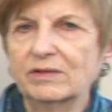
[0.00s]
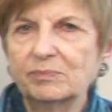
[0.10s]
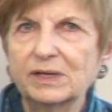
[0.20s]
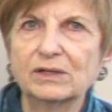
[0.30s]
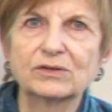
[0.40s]
of the
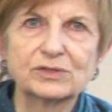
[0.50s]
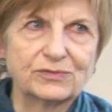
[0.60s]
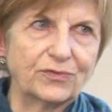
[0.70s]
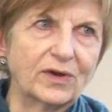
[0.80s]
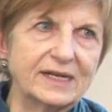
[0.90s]

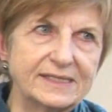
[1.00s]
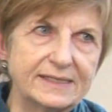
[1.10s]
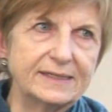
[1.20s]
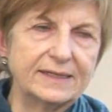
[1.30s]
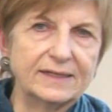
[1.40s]
pillars for
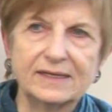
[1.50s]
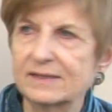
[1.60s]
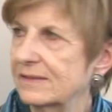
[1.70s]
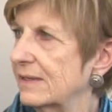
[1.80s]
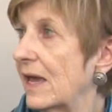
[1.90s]
ATD
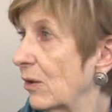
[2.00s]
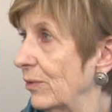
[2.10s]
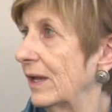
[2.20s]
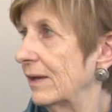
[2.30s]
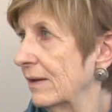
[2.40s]
is
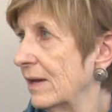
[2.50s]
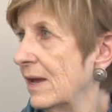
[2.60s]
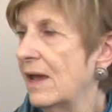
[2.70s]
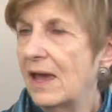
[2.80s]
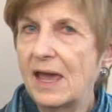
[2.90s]
equity,
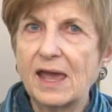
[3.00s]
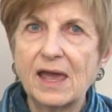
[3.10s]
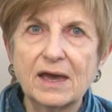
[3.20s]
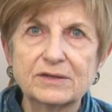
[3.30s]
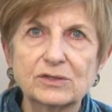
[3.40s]

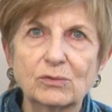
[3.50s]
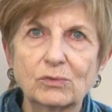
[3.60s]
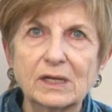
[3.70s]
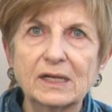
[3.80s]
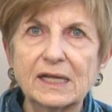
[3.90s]
and
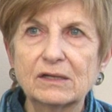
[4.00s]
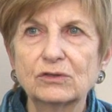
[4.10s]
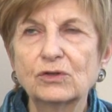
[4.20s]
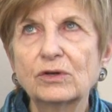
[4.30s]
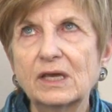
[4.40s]
really
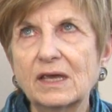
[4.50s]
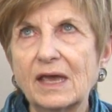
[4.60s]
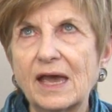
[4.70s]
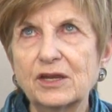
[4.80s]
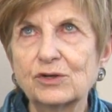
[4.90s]
looking
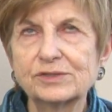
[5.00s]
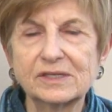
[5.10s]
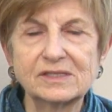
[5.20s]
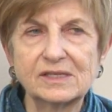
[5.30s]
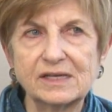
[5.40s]
at your
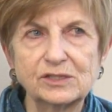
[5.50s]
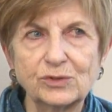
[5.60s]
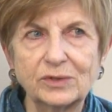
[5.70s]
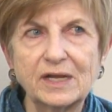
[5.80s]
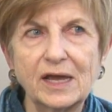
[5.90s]
success
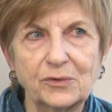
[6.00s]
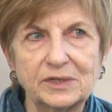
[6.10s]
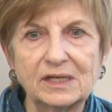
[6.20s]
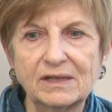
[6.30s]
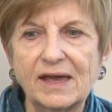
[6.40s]
through an
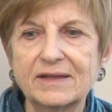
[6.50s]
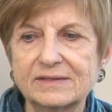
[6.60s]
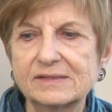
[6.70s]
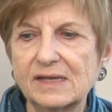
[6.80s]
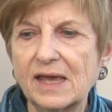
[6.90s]
equity
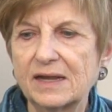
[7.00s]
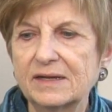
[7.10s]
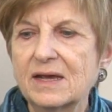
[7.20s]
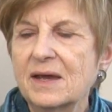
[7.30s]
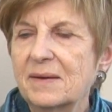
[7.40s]
lens.
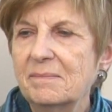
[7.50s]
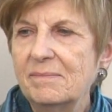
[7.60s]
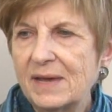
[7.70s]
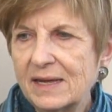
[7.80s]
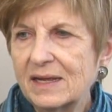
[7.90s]
And
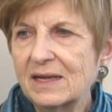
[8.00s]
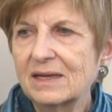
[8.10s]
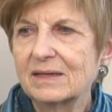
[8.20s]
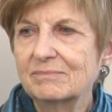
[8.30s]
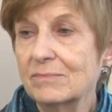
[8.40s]

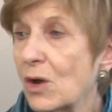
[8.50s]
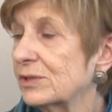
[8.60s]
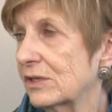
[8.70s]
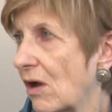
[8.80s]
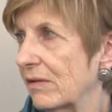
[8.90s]

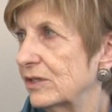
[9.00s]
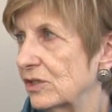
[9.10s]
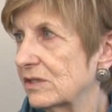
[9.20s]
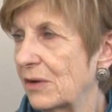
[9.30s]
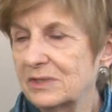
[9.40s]
most
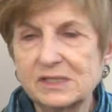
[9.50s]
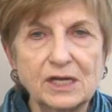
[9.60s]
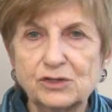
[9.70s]
colleges, I would say,